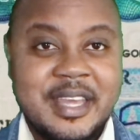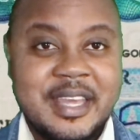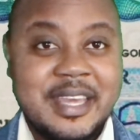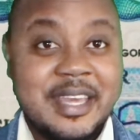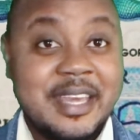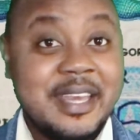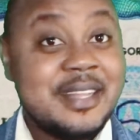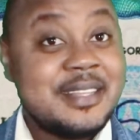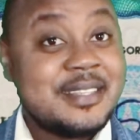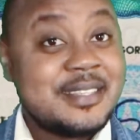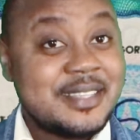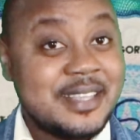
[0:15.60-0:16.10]

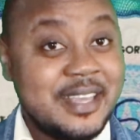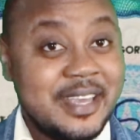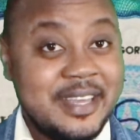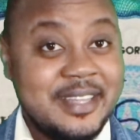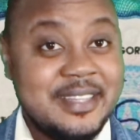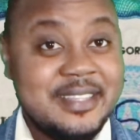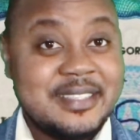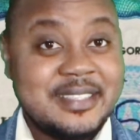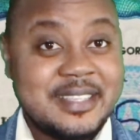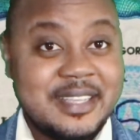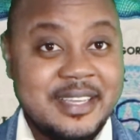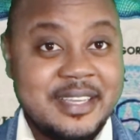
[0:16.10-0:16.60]
It's
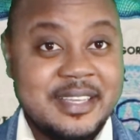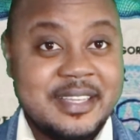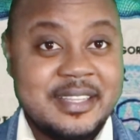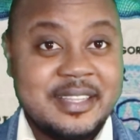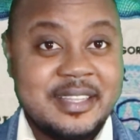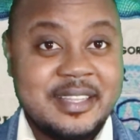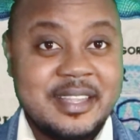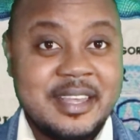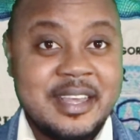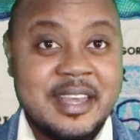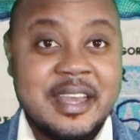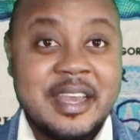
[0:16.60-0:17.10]
indeed
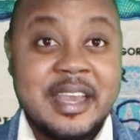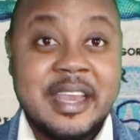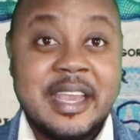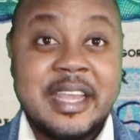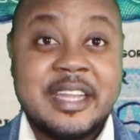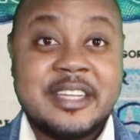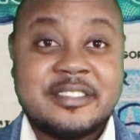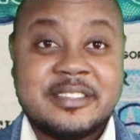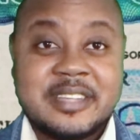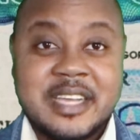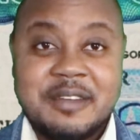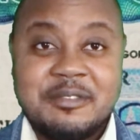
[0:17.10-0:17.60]

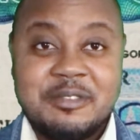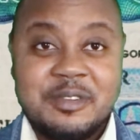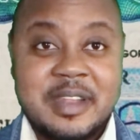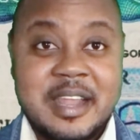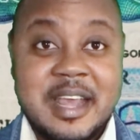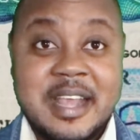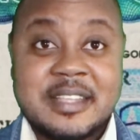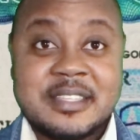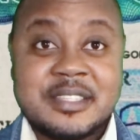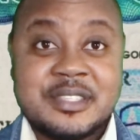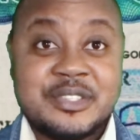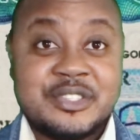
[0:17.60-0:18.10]
a
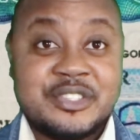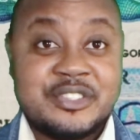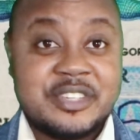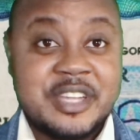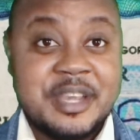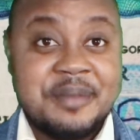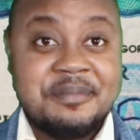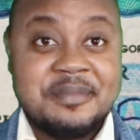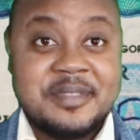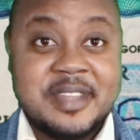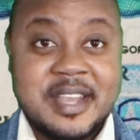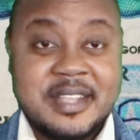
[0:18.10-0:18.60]
traveler's
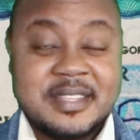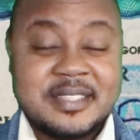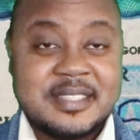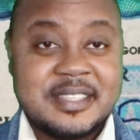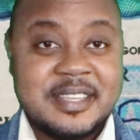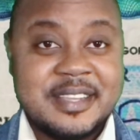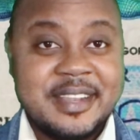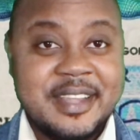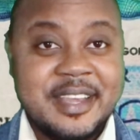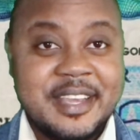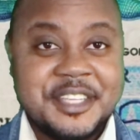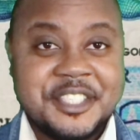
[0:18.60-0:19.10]
dream
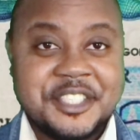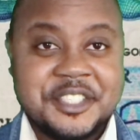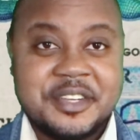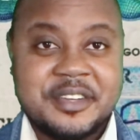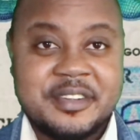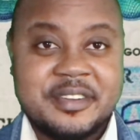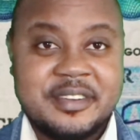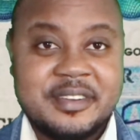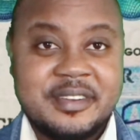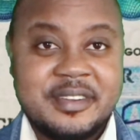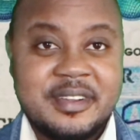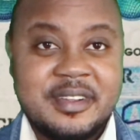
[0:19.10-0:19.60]
destination.